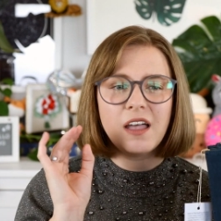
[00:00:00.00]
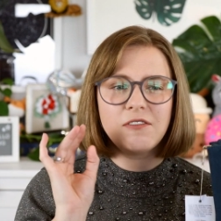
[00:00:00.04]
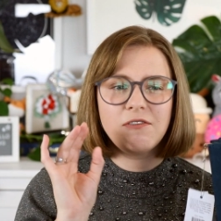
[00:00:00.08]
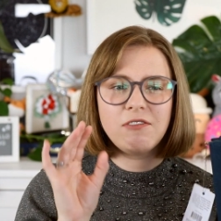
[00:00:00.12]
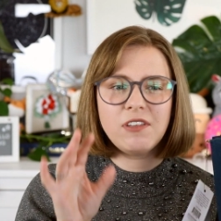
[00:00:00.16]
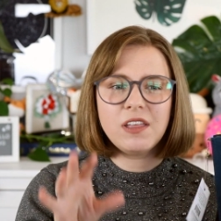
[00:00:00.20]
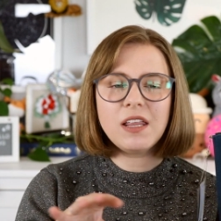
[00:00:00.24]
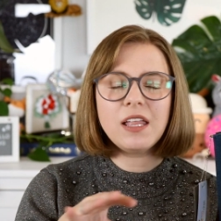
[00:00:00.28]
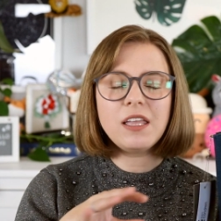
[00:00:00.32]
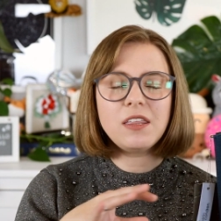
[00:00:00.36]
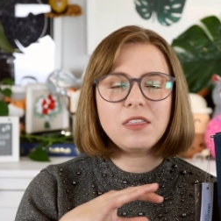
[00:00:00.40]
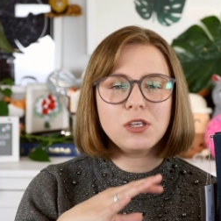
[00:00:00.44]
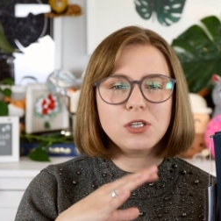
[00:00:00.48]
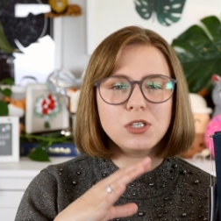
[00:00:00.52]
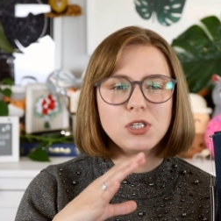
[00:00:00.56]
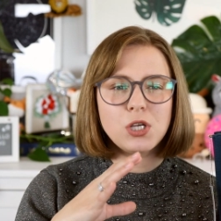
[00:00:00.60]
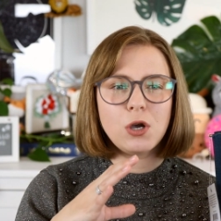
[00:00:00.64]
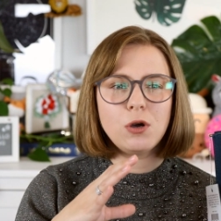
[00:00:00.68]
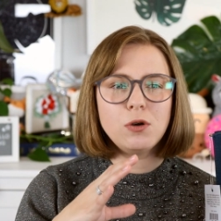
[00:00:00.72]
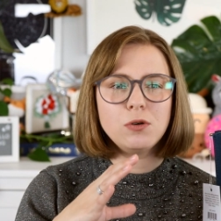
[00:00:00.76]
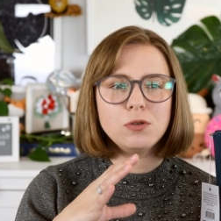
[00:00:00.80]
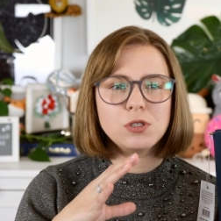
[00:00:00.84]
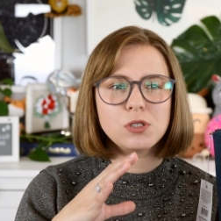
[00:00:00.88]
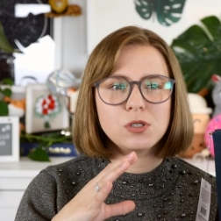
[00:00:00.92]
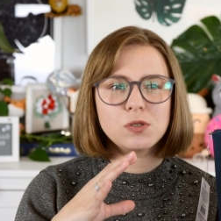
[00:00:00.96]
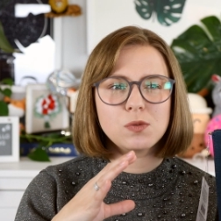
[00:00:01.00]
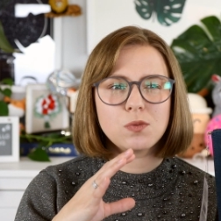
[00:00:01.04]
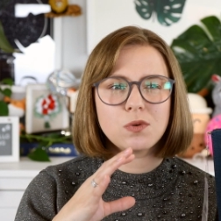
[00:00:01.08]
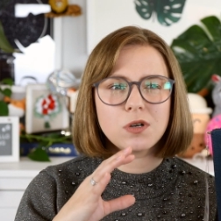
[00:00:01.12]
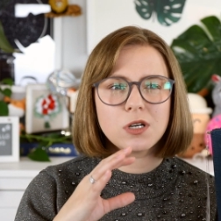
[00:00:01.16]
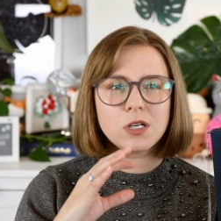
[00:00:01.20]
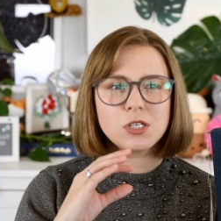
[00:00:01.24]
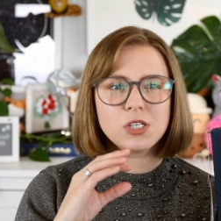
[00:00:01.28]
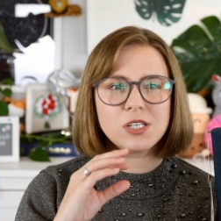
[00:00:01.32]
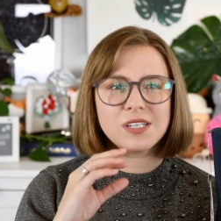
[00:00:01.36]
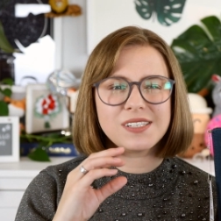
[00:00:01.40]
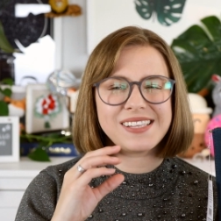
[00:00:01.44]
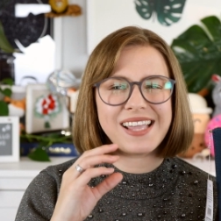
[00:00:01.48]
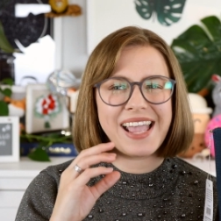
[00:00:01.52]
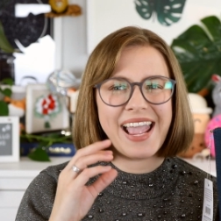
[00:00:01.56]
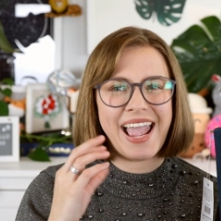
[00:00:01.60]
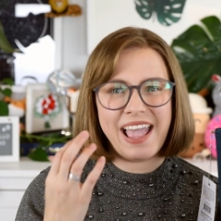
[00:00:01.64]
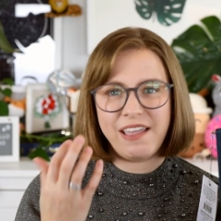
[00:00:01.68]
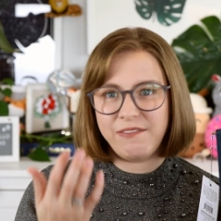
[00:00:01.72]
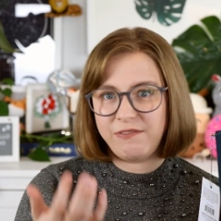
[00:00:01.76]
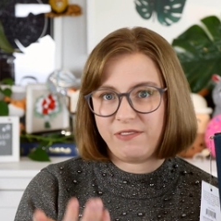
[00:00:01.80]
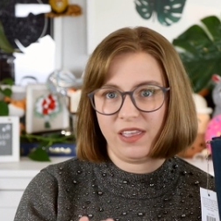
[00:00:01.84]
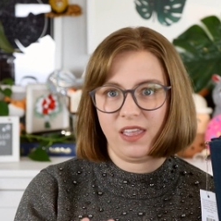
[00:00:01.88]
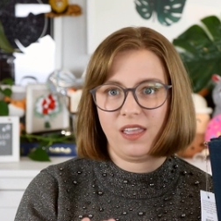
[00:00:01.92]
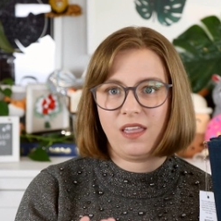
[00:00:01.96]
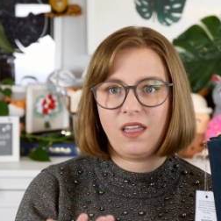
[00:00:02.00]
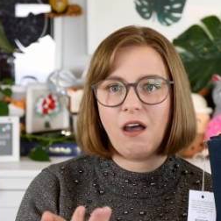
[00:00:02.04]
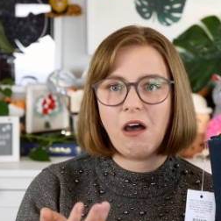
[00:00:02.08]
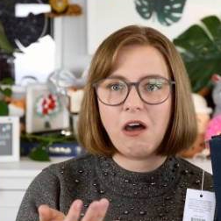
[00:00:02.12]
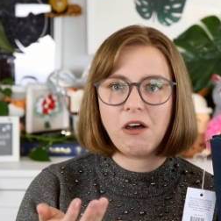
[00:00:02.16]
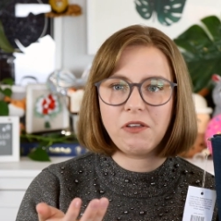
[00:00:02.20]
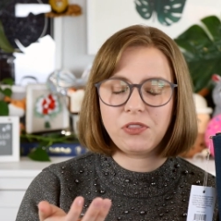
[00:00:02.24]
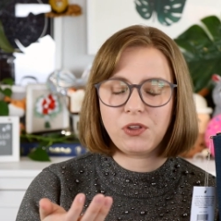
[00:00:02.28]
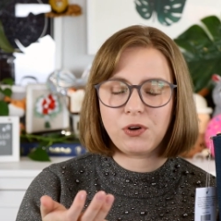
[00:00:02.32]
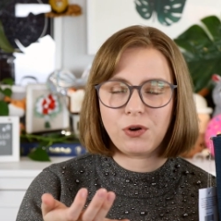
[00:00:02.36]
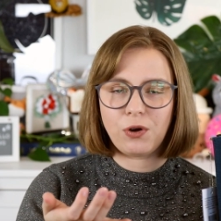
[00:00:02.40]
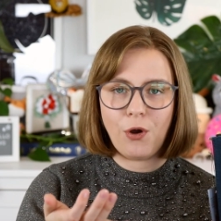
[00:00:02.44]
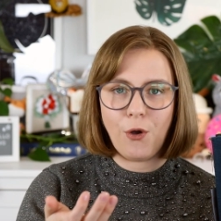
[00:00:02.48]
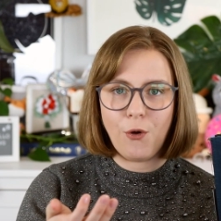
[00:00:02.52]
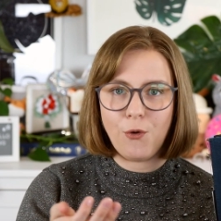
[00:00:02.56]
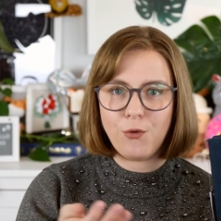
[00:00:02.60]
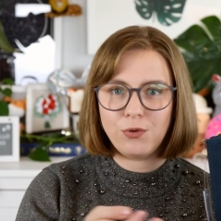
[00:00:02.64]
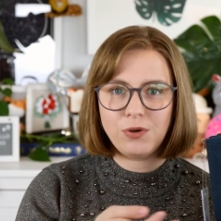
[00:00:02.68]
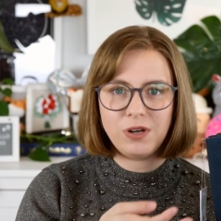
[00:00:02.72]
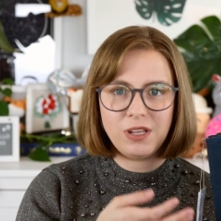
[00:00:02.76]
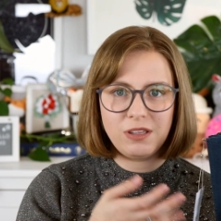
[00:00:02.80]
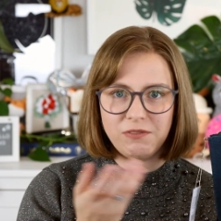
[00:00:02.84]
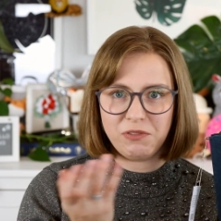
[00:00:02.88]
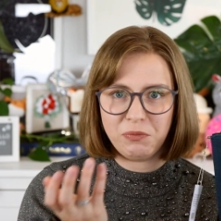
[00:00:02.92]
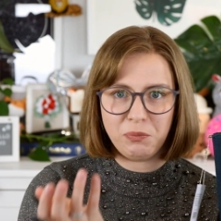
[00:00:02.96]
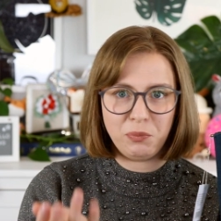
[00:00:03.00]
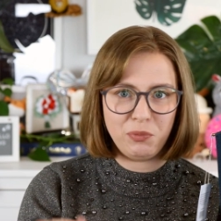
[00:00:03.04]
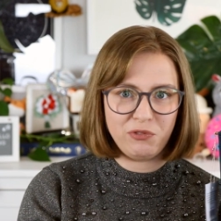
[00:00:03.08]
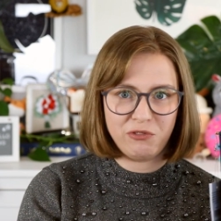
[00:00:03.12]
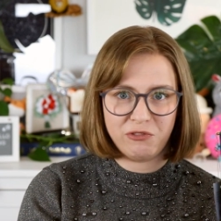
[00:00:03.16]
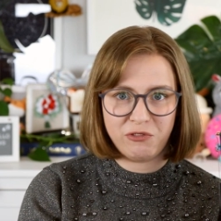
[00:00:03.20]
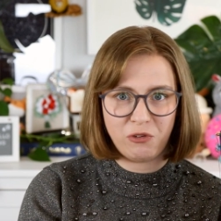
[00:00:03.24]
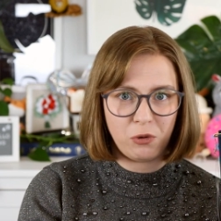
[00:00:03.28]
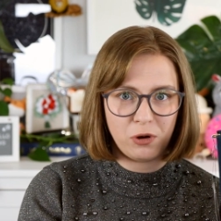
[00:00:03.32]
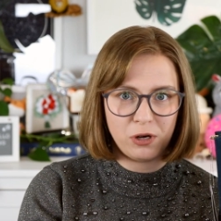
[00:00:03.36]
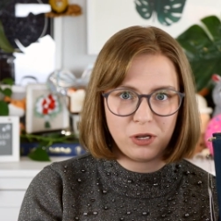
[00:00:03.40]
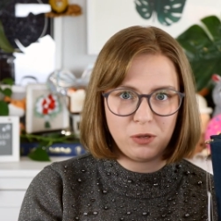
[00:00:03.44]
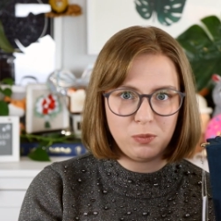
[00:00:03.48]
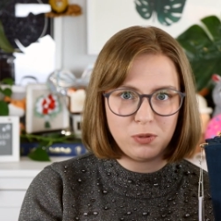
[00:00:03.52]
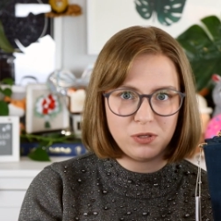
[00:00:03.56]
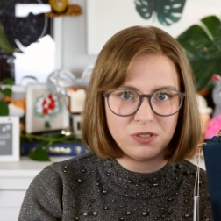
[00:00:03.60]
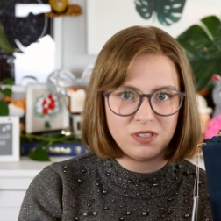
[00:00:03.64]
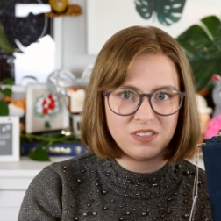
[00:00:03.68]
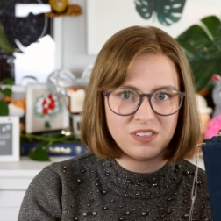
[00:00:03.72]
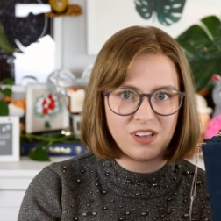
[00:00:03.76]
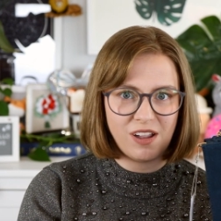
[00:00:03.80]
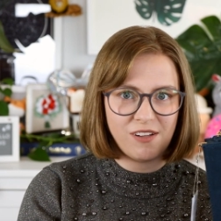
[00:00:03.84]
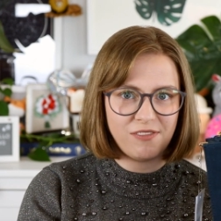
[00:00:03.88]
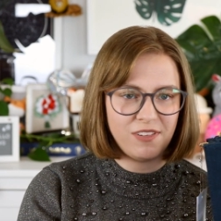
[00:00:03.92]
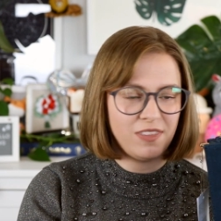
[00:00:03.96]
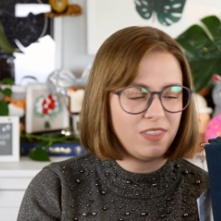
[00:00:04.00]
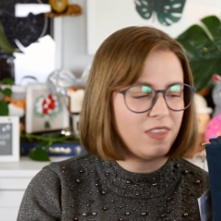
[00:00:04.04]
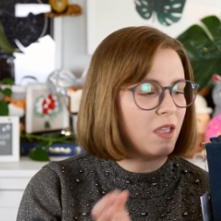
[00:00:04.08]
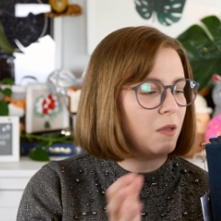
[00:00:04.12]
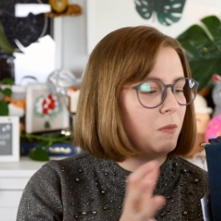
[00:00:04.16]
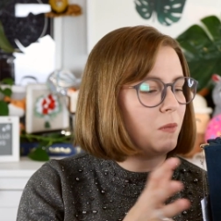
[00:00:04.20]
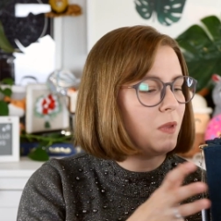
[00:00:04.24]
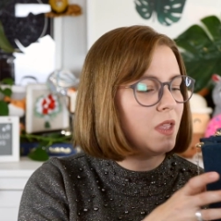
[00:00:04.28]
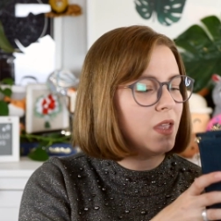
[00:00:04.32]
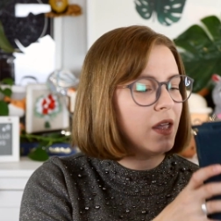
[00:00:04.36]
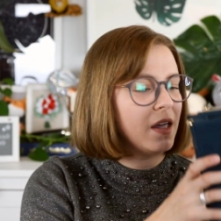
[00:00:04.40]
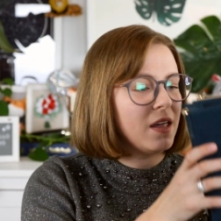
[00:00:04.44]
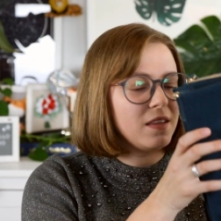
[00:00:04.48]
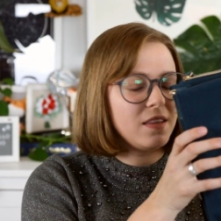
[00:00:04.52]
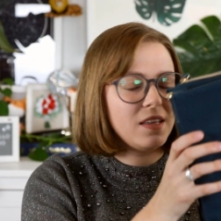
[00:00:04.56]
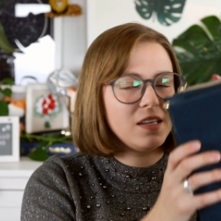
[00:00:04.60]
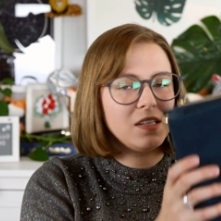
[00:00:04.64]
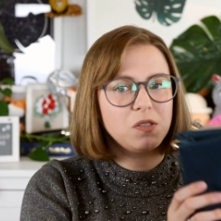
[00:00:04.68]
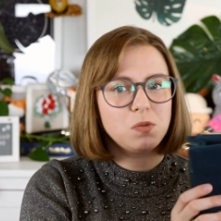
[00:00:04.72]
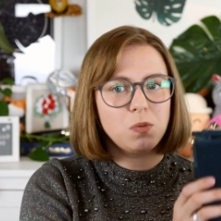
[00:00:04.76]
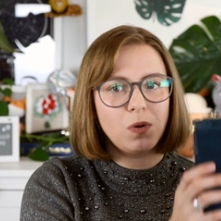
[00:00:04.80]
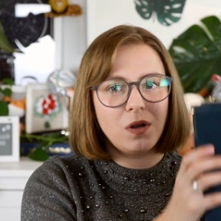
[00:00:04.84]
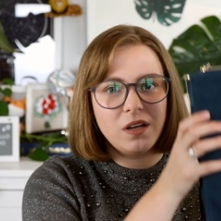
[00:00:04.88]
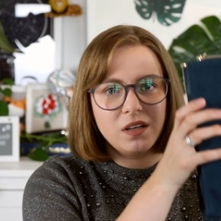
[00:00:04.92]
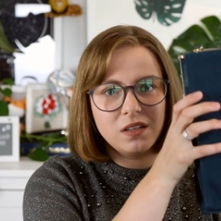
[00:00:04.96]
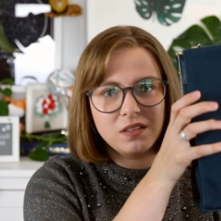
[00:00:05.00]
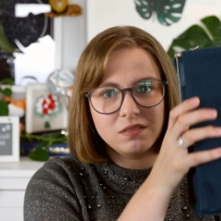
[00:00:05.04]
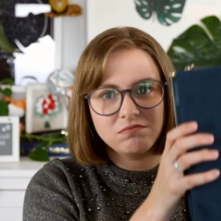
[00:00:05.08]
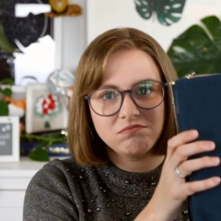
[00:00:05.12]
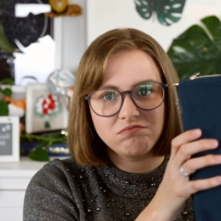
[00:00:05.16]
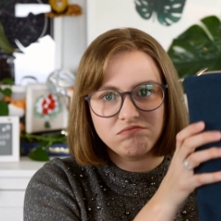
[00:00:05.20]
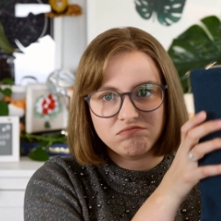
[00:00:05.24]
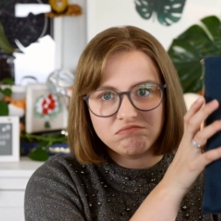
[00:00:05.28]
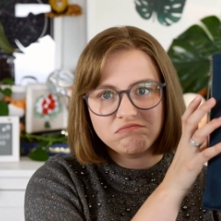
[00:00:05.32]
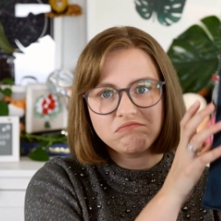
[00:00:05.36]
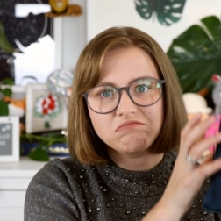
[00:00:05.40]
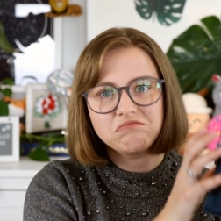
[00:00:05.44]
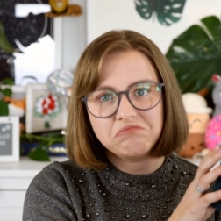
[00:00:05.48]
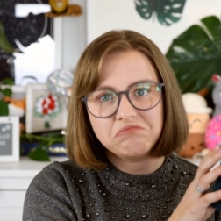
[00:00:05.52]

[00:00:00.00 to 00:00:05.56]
I feel like the totes were just heavy on their own even before you put stuff in them. This one